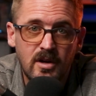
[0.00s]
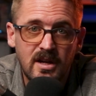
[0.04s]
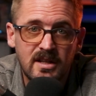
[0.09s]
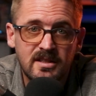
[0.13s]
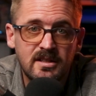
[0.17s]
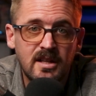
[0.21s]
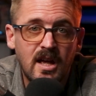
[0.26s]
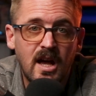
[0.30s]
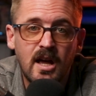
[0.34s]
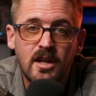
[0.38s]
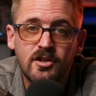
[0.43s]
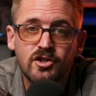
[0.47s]

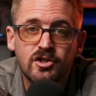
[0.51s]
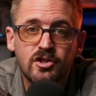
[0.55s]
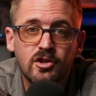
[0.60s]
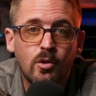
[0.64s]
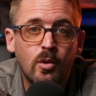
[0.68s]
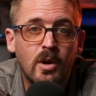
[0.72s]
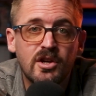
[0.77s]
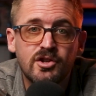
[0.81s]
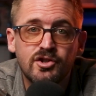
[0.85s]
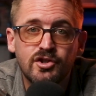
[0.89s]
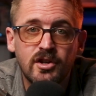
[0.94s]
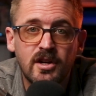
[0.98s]
It's not just
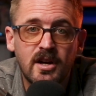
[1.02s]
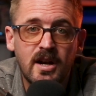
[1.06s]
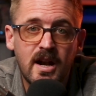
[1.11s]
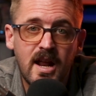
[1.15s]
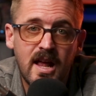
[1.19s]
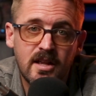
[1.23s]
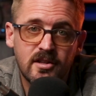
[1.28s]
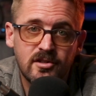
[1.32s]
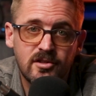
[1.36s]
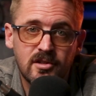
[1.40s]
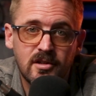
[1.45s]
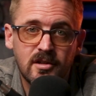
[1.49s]
question and
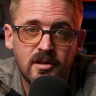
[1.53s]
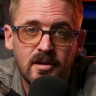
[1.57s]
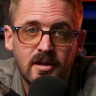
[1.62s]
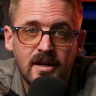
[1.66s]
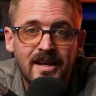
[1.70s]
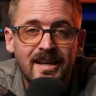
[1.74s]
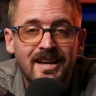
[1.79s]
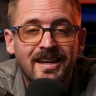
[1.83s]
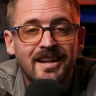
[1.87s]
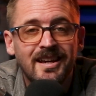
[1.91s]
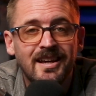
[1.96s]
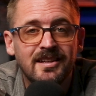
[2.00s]
answer.
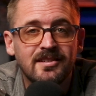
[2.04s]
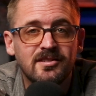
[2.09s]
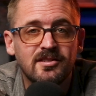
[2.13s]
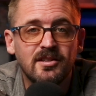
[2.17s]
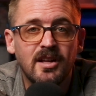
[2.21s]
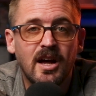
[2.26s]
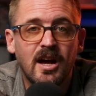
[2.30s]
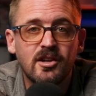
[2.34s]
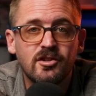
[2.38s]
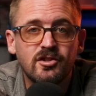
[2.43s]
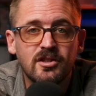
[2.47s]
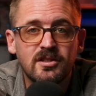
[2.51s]
It's
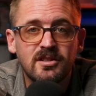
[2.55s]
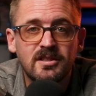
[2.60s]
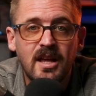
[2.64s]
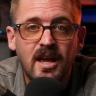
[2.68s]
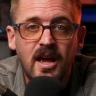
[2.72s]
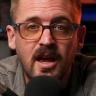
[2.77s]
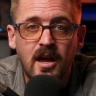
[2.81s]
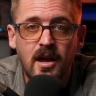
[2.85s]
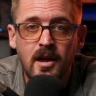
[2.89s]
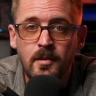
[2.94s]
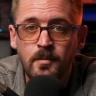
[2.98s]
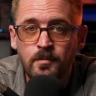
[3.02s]
not just,
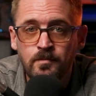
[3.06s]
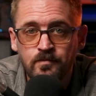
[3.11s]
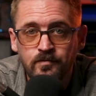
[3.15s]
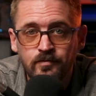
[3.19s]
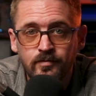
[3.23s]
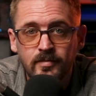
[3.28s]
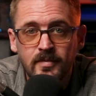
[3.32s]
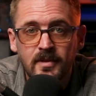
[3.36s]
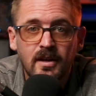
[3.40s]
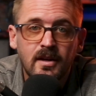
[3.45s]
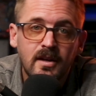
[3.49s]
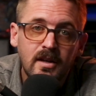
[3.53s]
hey,
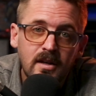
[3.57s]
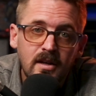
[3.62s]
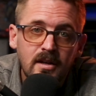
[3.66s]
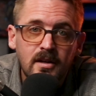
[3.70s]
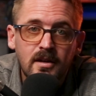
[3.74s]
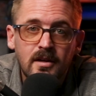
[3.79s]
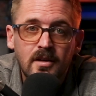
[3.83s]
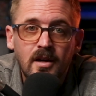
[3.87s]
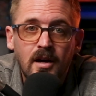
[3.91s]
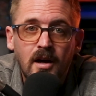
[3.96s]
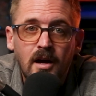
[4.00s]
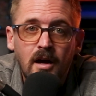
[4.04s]

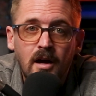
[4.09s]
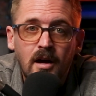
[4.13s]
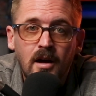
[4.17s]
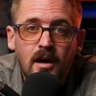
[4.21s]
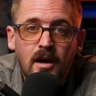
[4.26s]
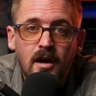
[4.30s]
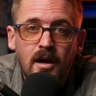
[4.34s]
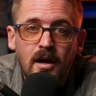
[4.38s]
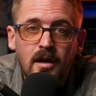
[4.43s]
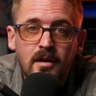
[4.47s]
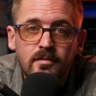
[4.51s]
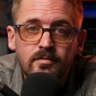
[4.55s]

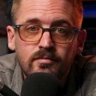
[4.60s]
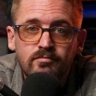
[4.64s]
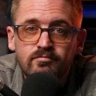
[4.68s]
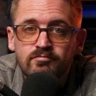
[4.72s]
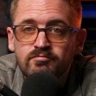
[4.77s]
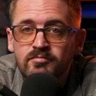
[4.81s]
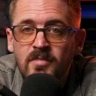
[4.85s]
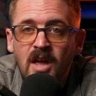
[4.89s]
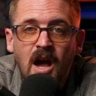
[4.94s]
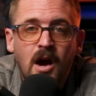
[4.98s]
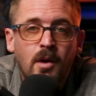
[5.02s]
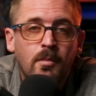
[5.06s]

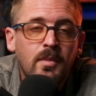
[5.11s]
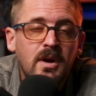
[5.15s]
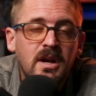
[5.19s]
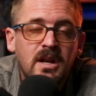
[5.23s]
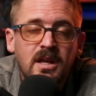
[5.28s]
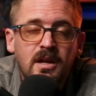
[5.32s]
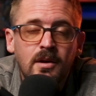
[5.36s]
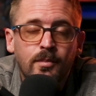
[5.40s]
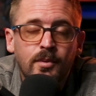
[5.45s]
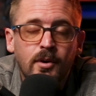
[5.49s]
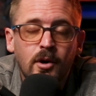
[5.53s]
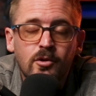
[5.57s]
how
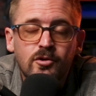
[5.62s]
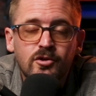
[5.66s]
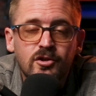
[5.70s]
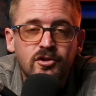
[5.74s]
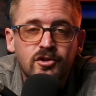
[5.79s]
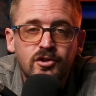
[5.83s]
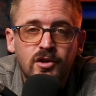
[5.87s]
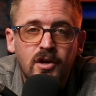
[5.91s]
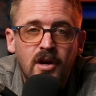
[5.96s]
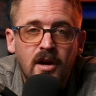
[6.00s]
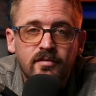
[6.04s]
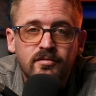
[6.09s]
many
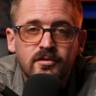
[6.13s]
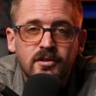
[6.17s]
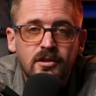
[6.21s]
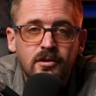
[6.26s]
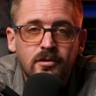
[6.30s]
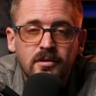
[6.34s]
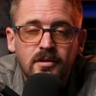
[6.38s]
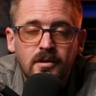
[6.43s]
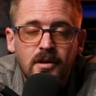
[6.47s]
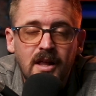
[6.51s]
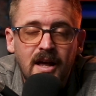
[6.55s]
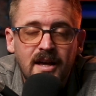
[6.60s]
approaches do you have to
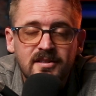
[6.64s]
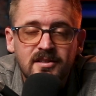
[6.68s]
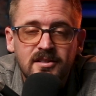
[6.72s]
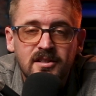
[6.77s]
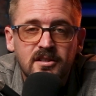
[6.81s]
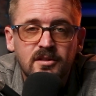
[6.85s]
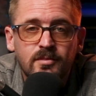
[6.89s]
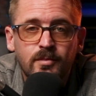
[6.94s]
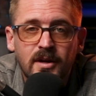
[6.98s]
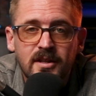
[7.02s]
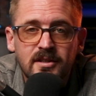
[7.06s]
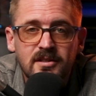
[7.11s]
do in the last
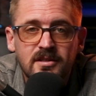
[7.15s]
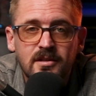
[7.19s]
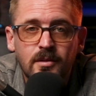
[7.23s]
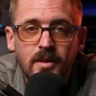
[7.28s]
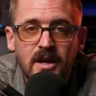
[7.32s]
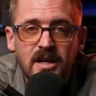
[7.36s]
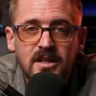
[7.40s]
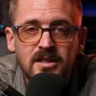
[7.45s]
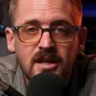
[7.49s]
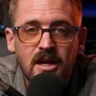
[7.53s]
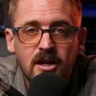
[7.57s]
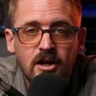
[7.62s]
6 months to
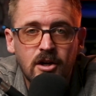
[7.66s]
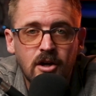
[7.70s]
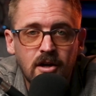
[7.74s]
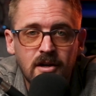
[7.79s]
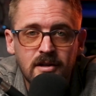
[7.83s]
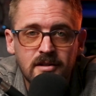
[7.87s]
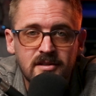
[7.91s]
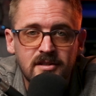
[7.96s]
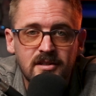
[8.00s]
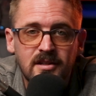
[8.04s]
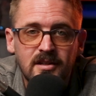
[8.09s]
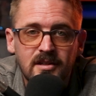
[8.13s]
maintain
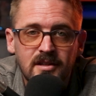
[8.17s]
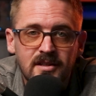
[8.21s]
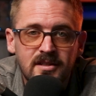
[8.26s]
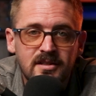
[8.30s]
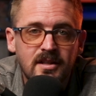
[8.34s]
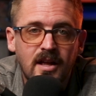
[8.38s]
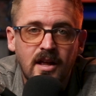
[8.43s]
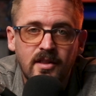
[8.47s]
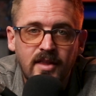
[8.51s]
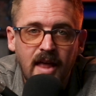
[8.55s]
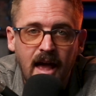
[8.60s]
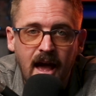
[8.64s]
currency?
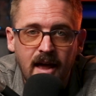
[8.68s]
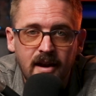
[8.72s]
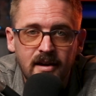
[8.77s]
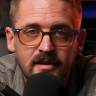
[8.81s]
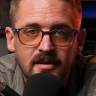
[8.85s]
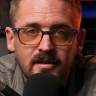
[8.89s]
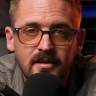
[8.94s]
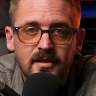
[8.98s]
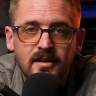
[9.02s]
It's not that.